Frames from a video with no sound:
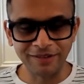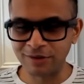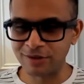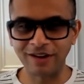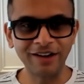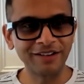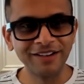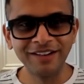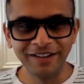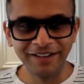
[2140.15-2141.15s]

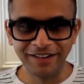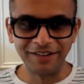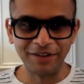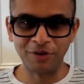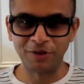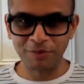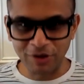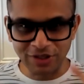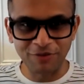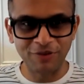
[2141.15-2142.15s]

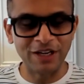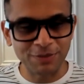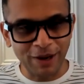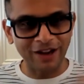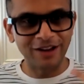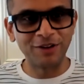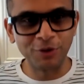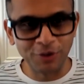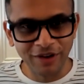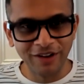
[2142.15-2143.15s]
because it feeds back
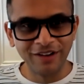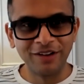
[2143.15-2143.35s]
into